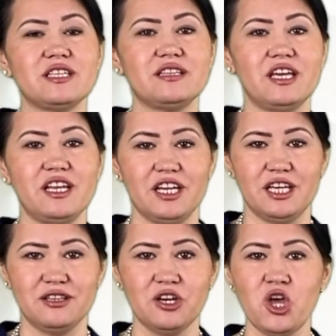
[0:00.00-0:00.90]
that they
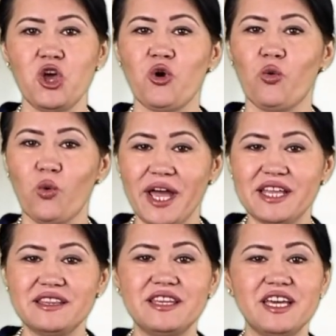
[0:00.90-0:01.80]
need
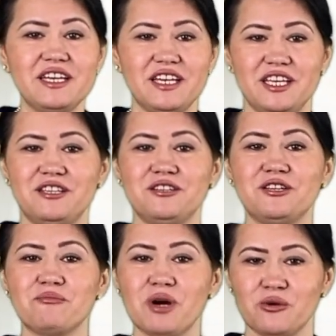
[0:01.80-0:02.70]
when they need it
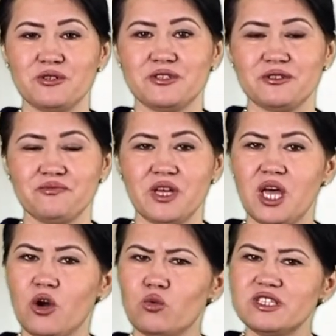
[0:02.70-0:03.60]
the most,
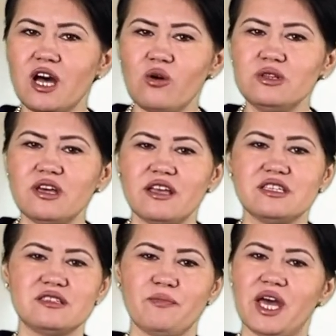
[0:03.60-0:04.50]
without
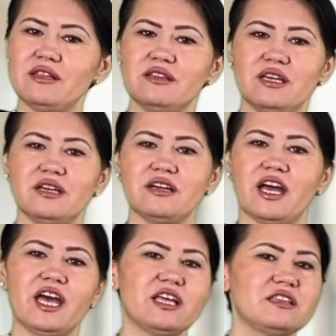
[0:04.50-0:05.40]
spending
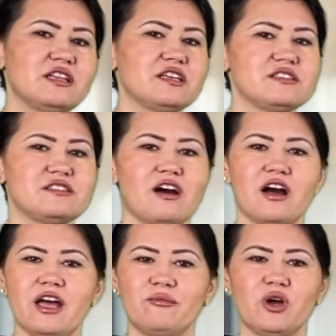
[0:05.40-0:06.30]
endless
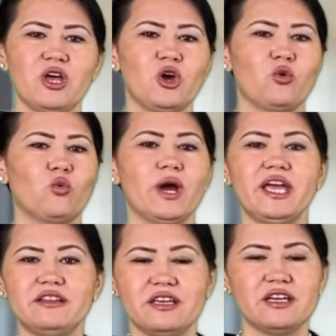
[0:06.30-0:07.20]
time
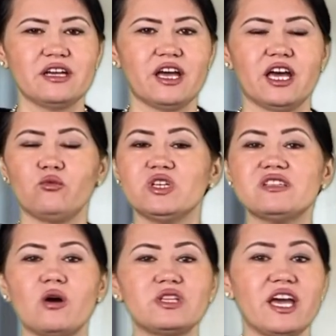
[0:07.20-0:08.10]
waiting and
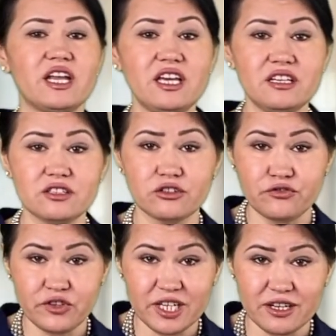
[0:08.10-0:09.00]
without any
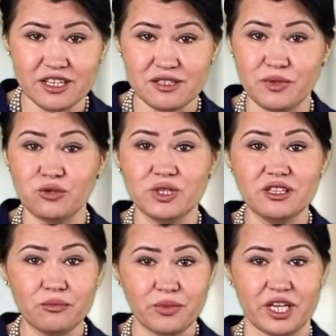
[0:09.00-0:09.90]
interference between
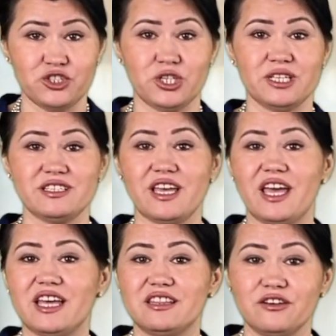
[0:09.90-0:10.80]
the patients
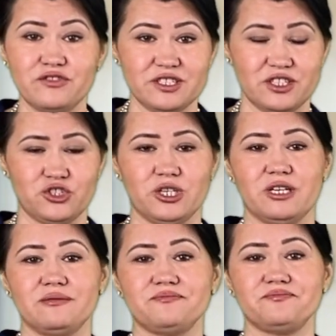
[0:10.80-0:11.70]
and the
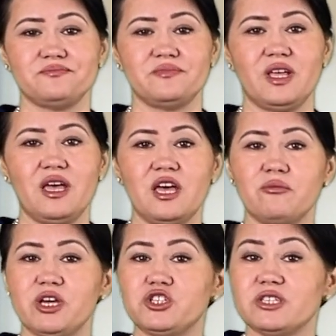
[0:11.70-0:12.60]
physician.
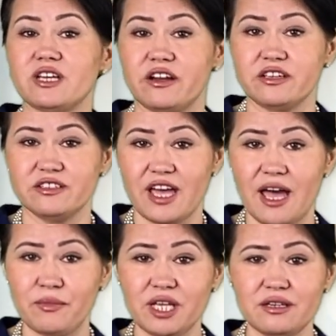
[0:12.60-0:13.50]
Patients are
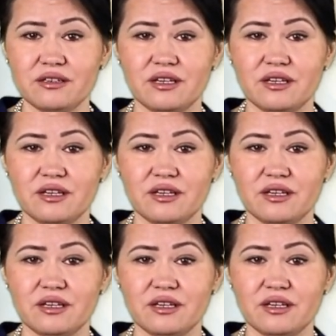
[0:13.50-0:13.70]
examined,